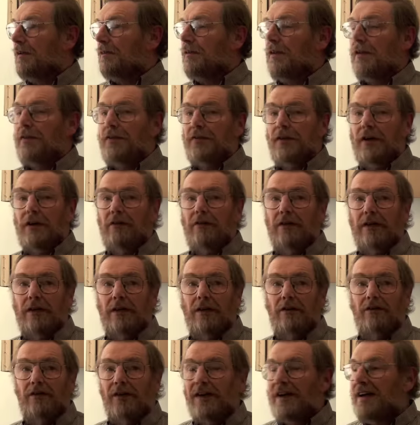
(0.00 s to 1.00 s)
the theory
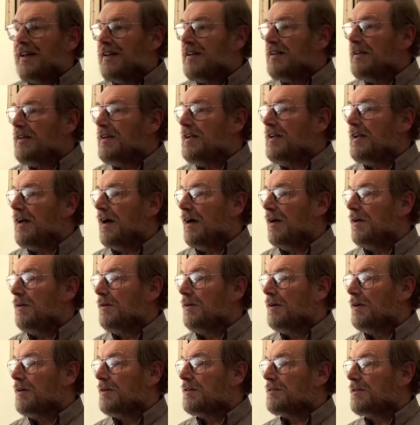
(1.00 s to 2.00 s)
of
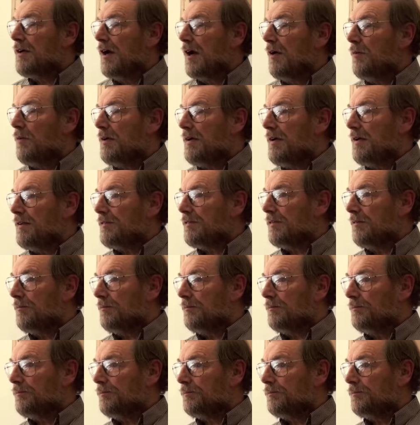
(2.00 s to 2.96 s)
neo-Darwinism.